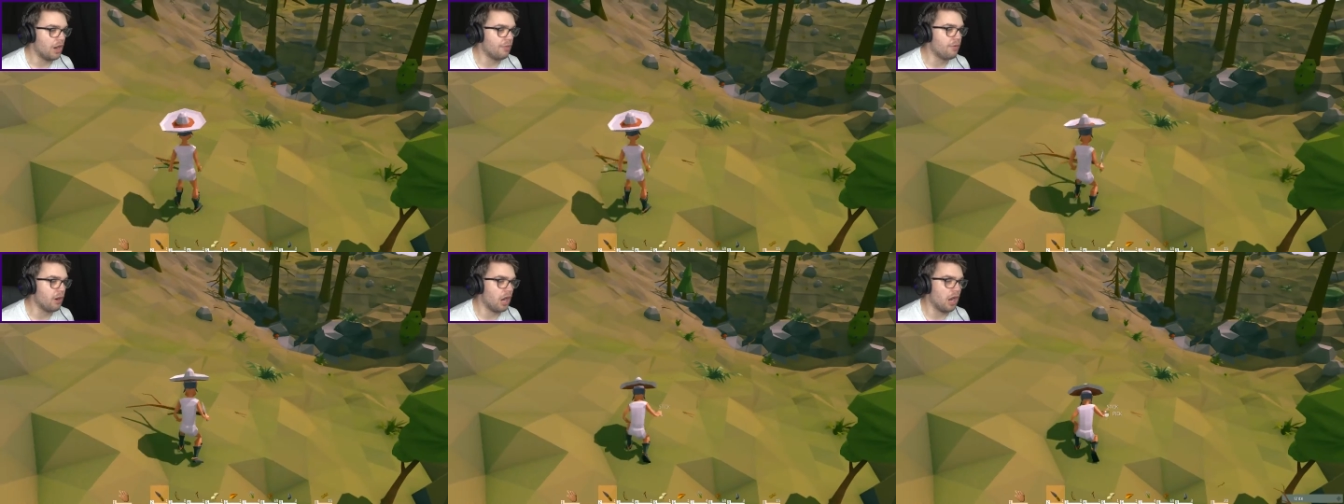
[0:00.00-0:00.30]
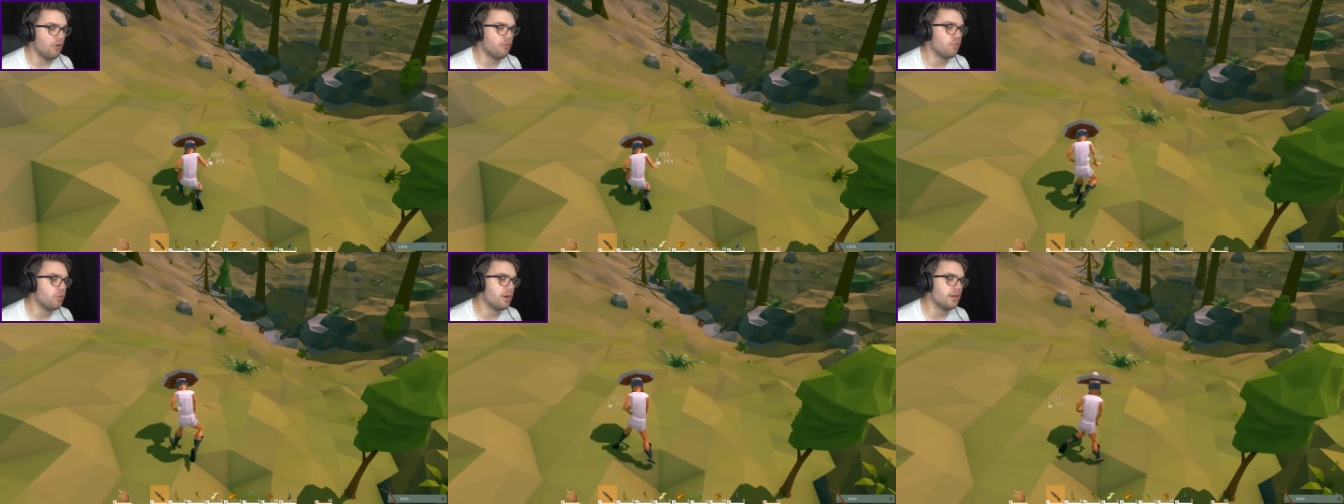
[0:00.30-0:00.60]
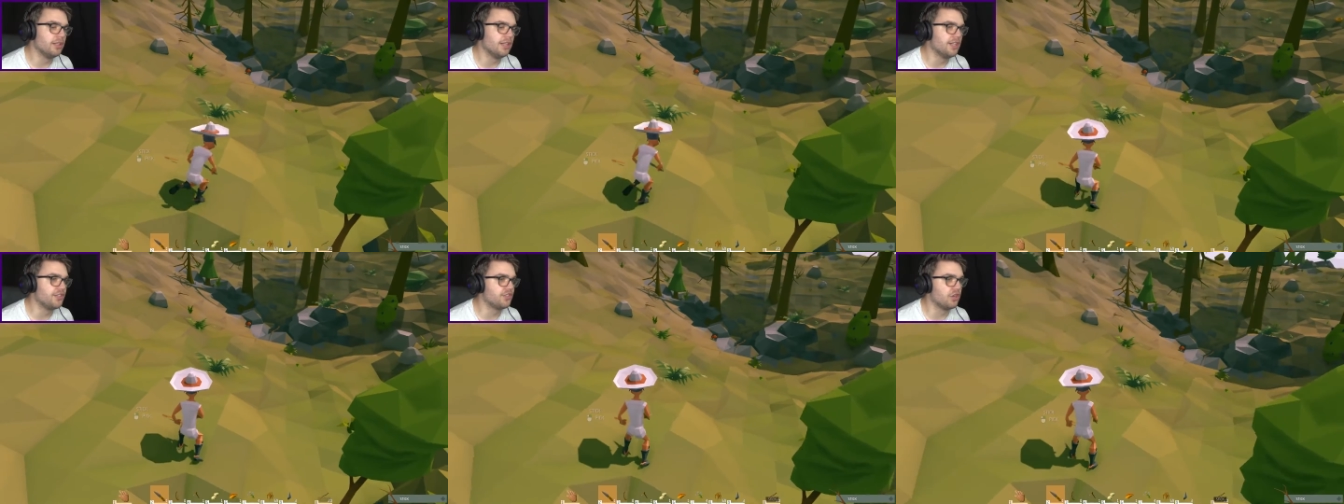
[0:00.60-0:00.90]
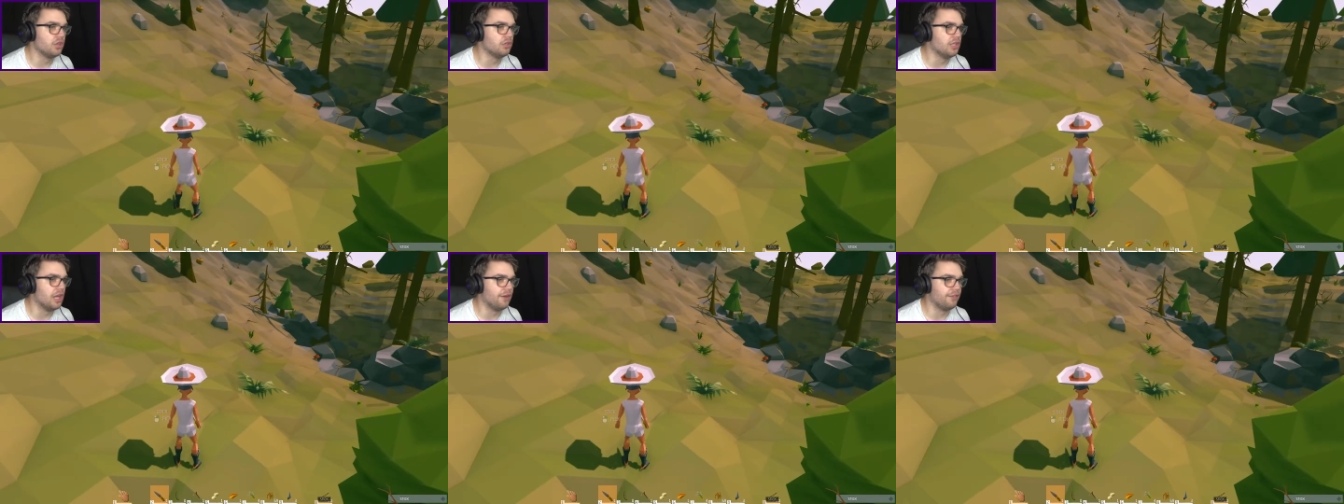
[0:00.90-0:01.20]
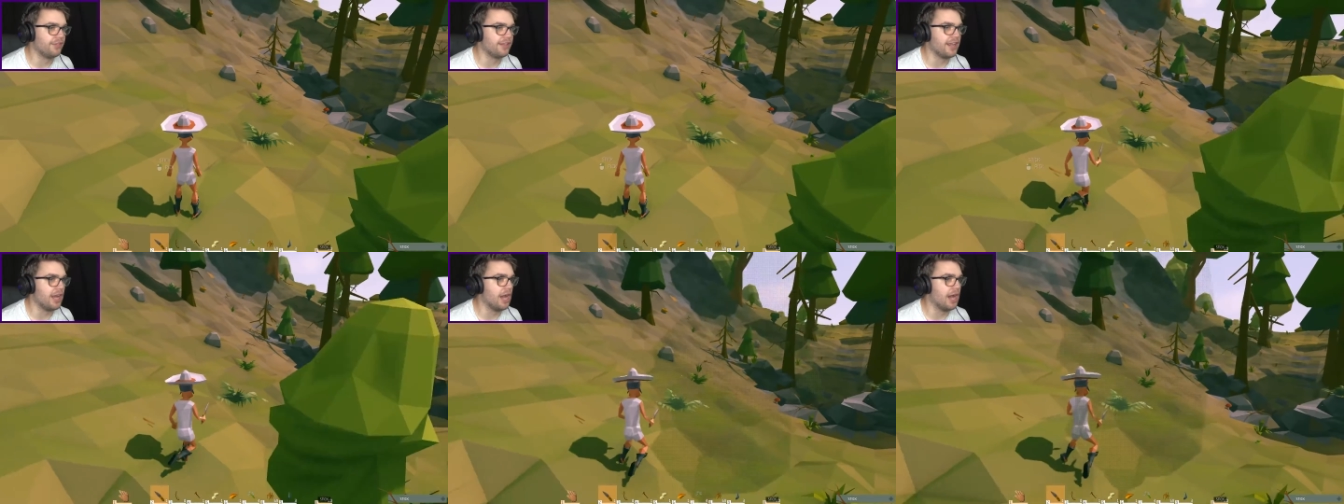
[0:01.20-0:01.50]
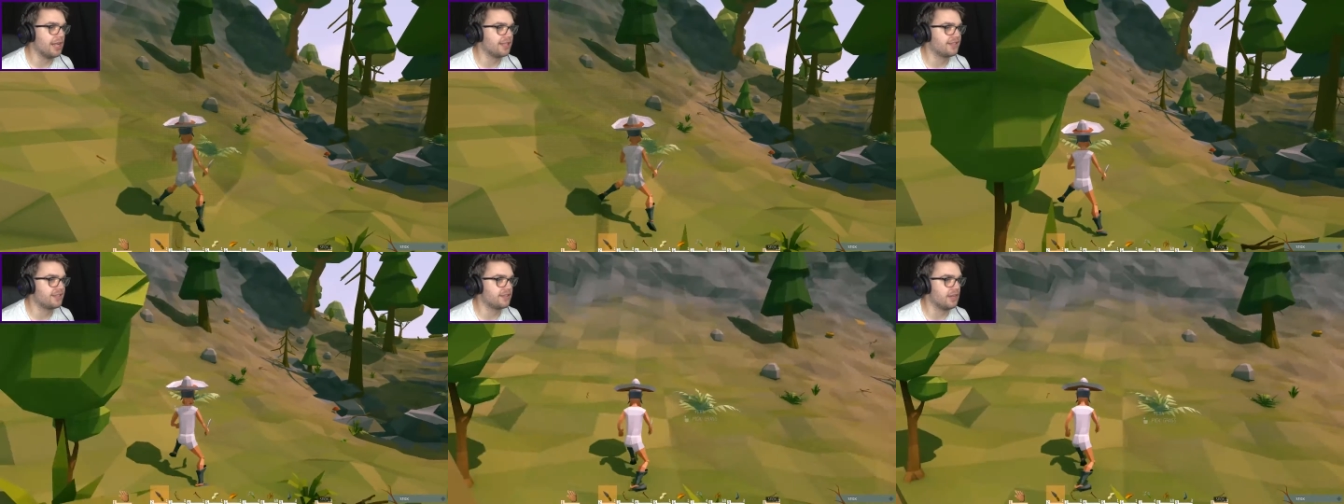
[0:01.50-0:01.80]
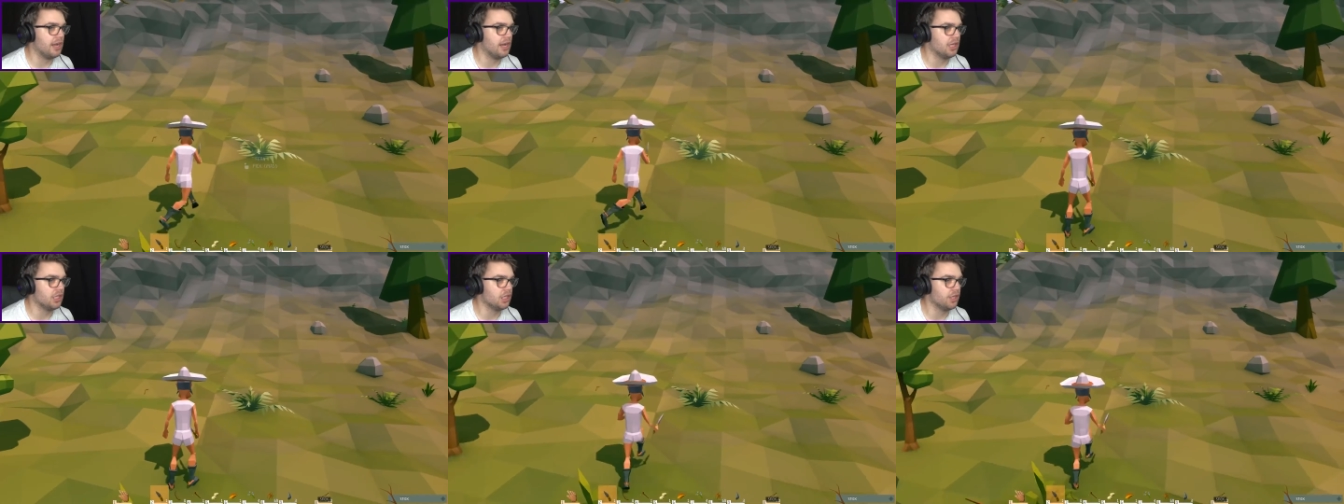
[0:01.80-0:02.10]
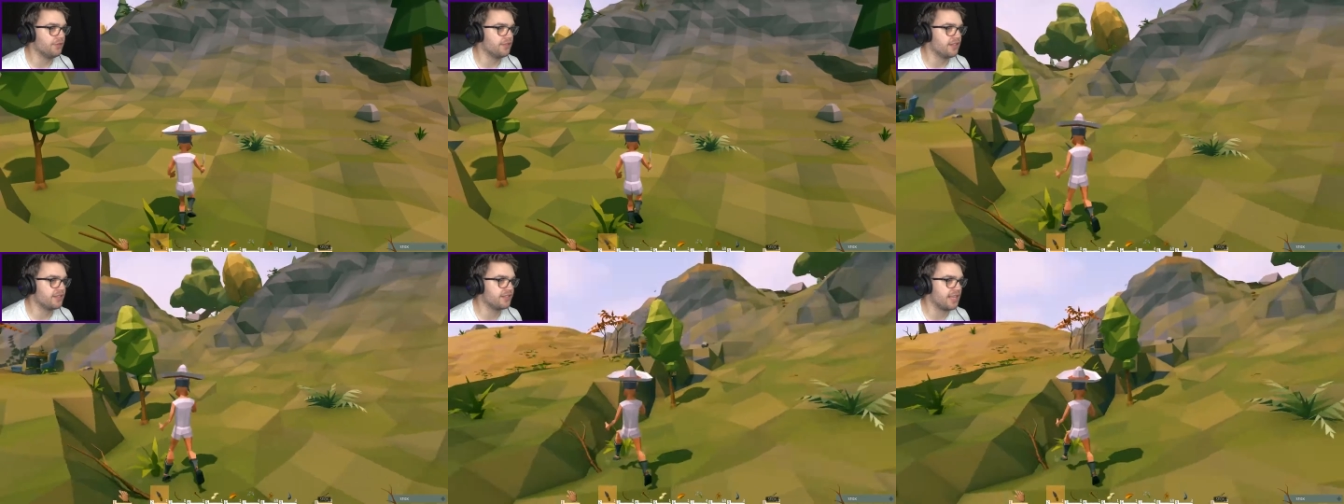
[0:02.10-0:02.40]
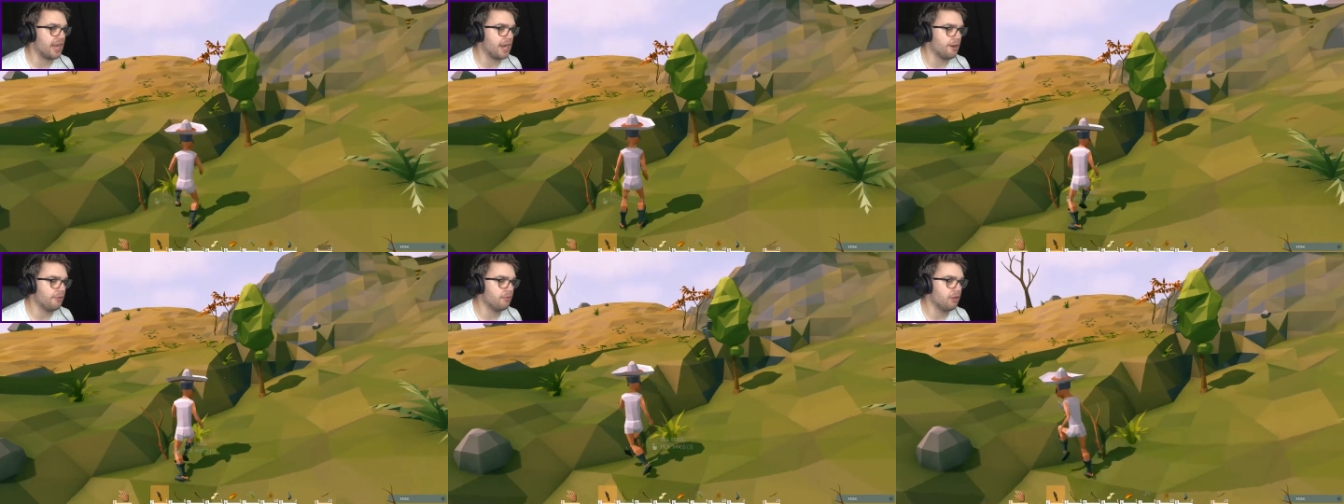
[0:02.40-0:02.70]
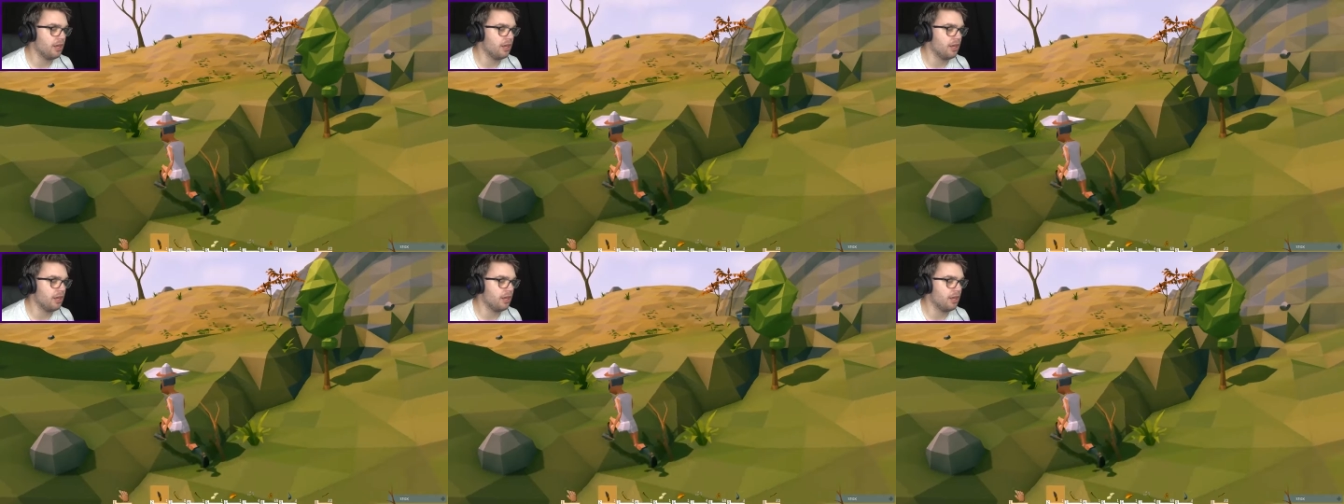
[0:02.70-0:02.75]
I really do love the art style of this game.